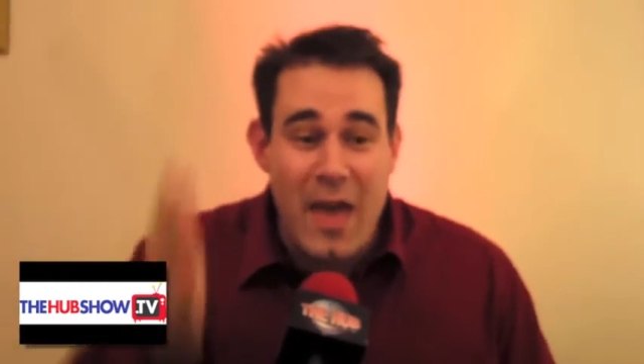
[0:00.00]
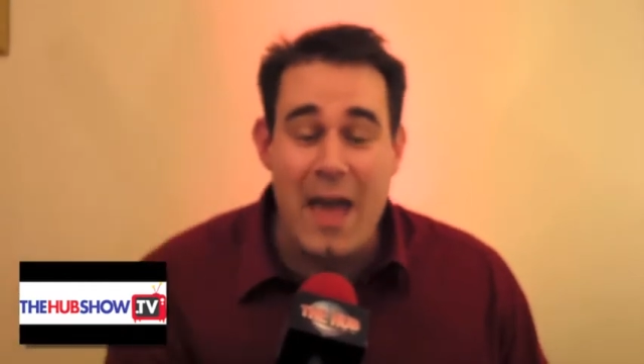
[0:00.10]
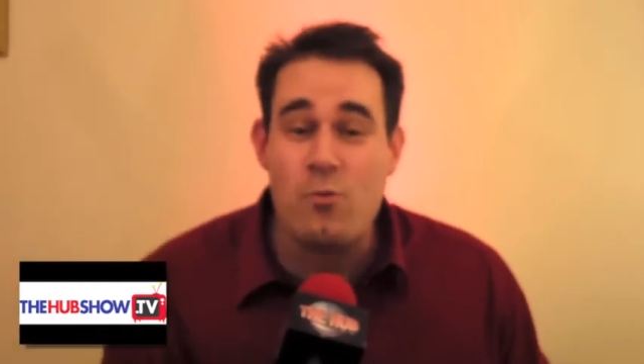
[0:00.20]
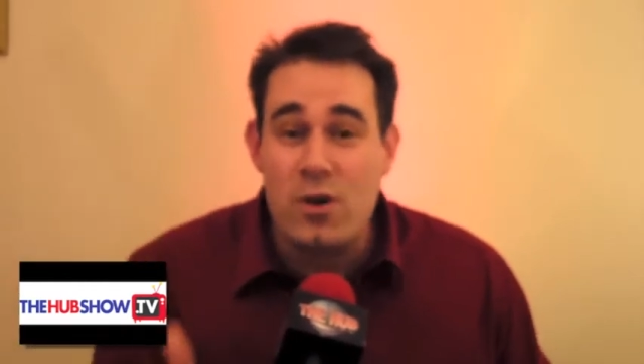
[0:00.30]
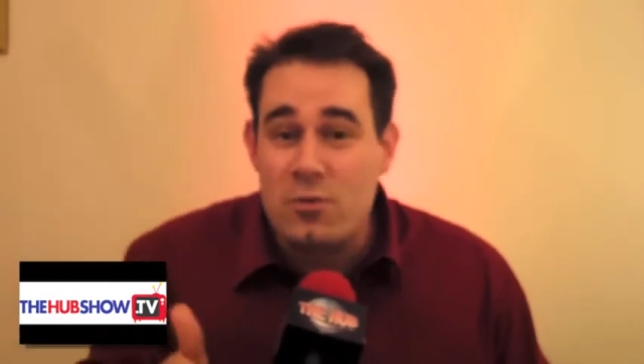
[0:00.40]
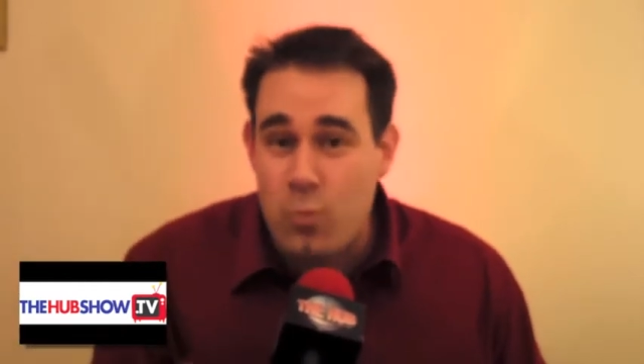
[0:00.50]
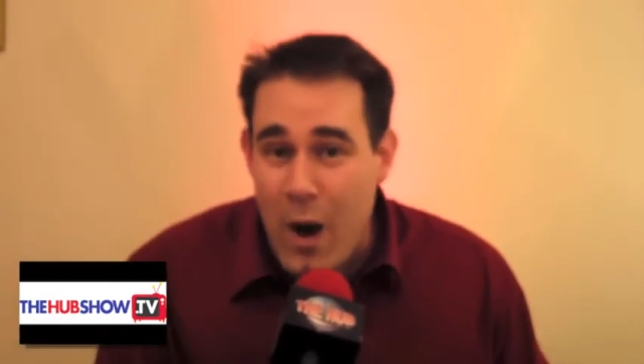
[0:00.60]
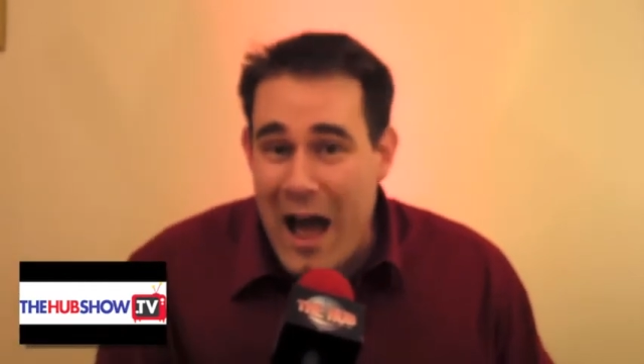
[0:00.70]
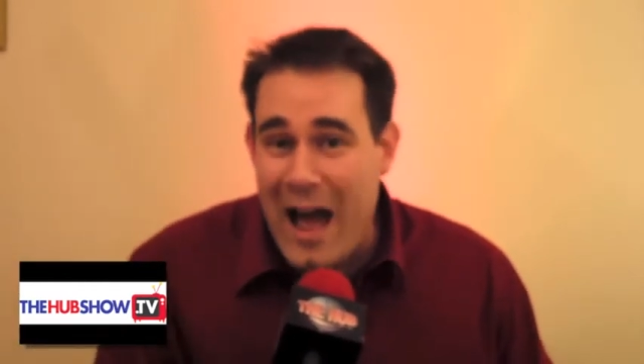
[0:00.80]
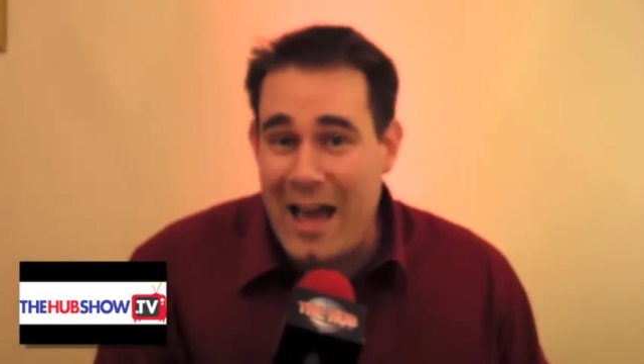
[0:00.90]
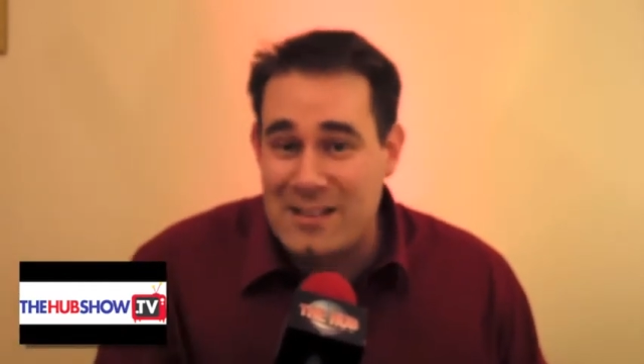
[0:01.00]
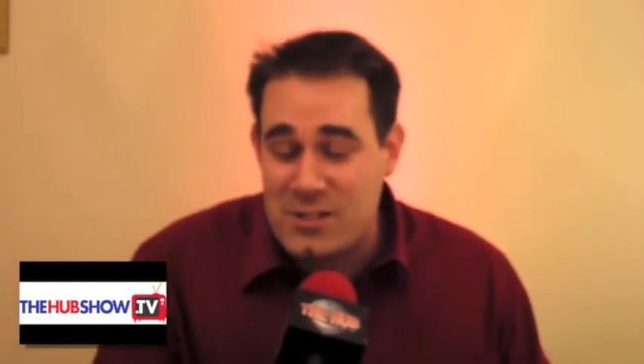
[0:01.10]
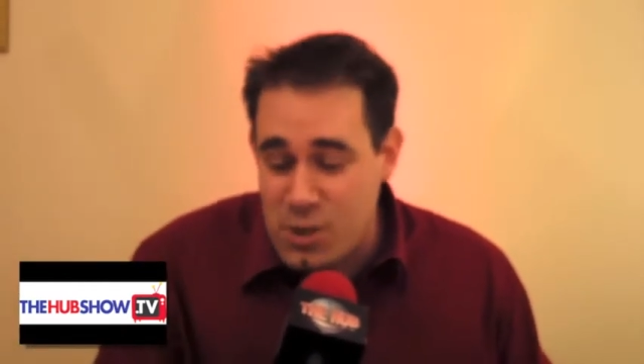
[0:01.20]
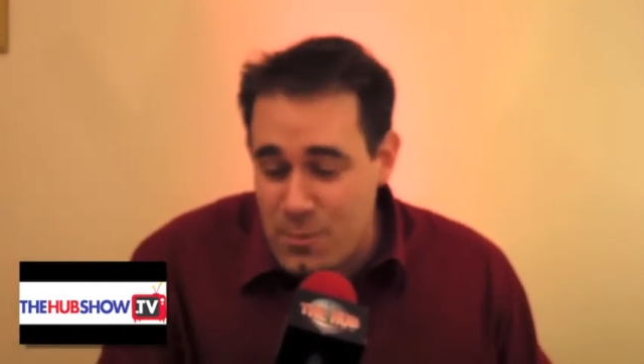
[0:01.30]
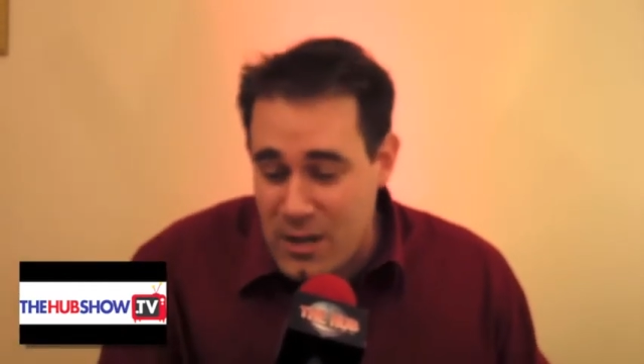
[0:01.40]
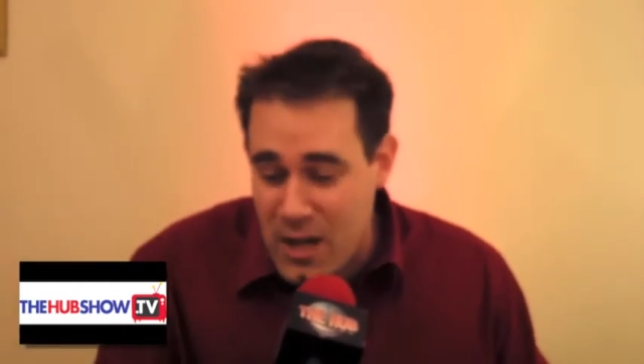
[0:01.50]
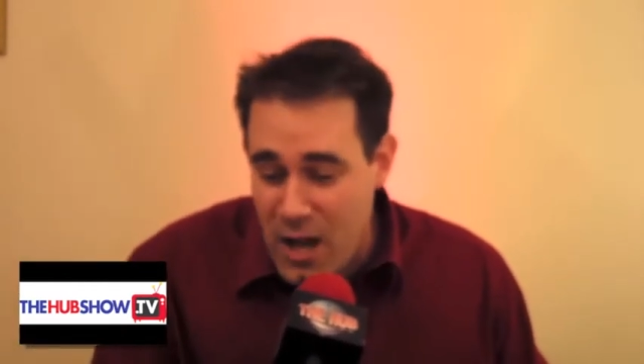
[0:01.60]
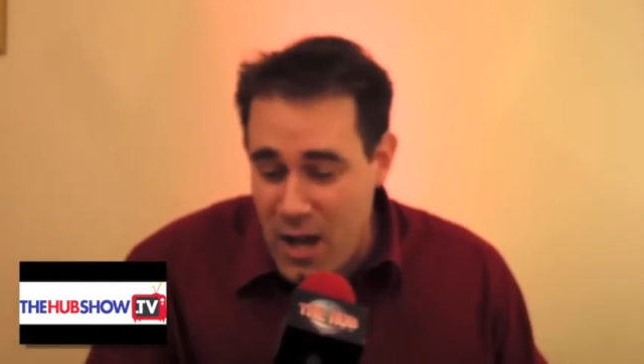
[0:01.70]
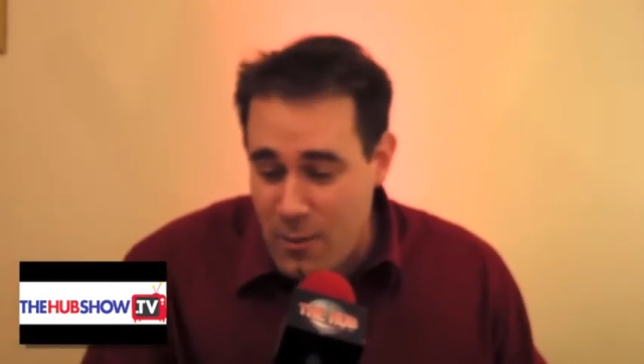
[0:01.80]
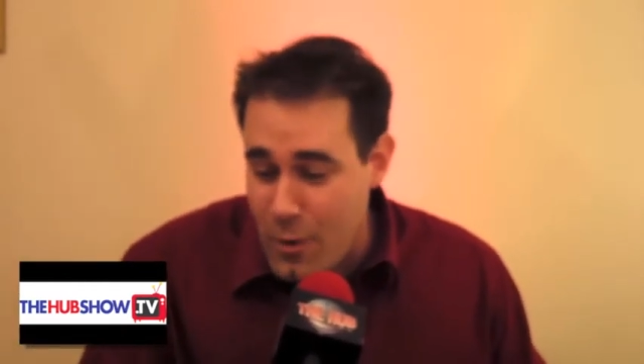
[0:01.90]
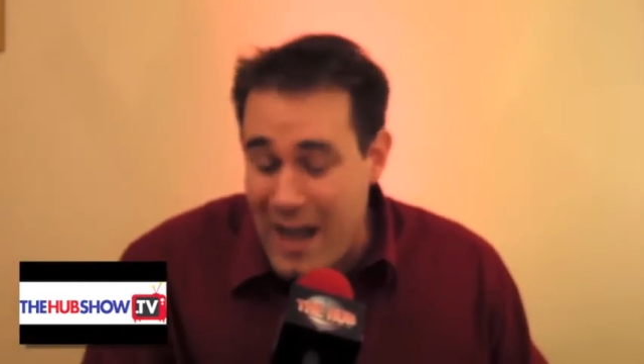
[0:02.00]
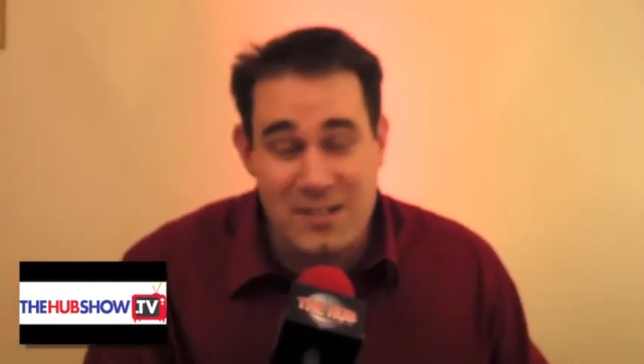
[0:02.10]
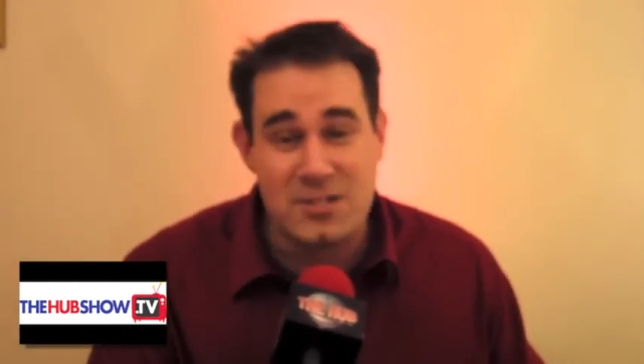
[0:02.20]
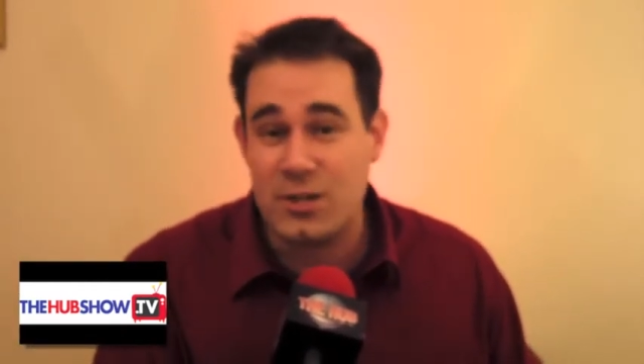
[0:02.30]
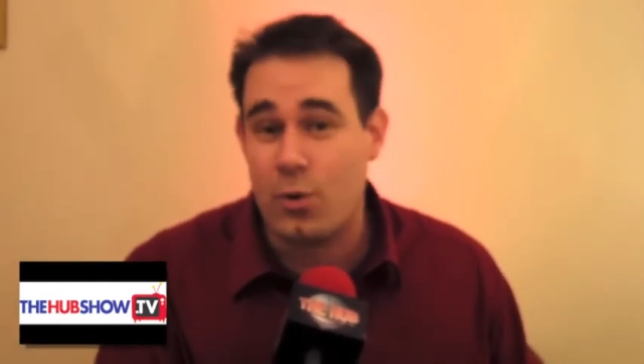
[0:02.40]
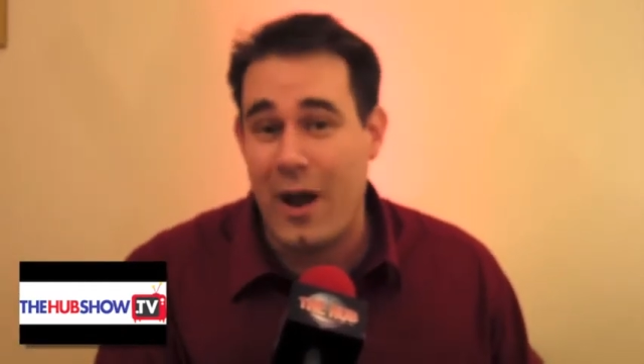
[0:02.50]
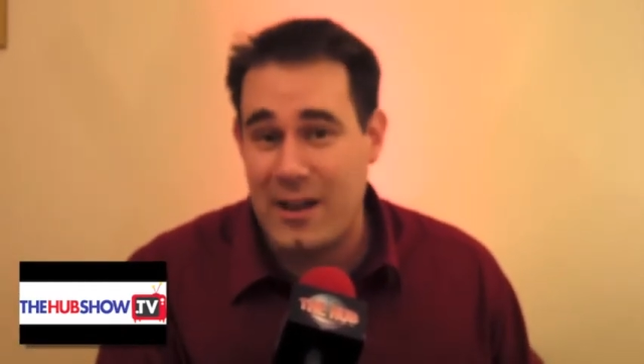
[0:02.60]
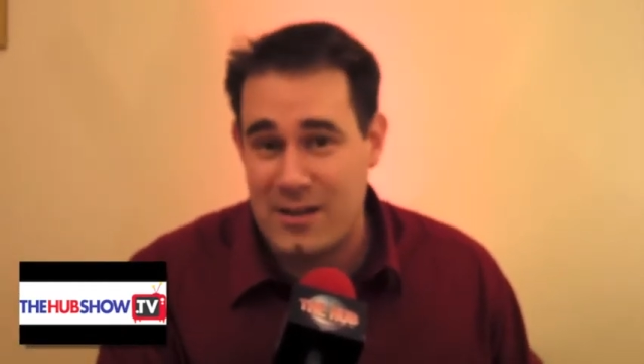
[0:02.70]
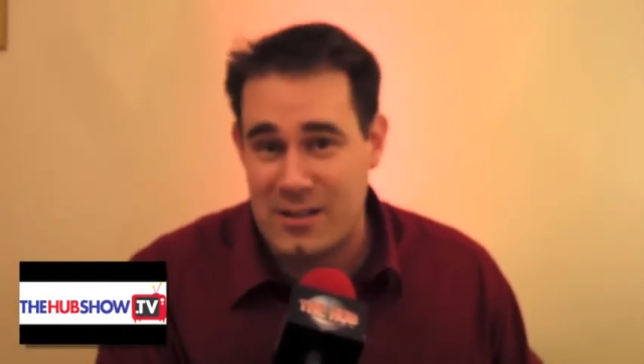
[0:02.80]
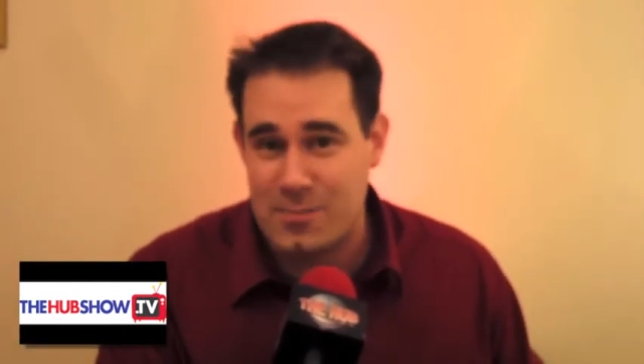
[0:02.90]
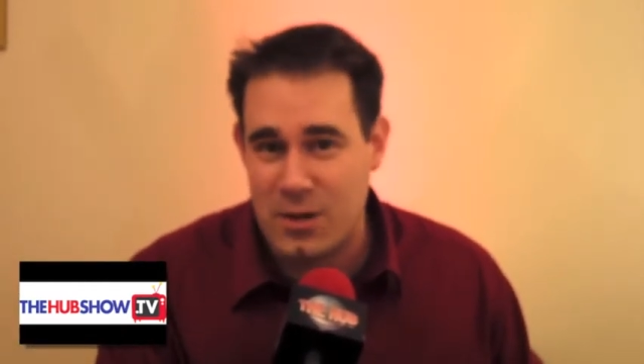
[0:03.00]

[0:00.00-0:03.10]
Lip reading: they would rise to greatness,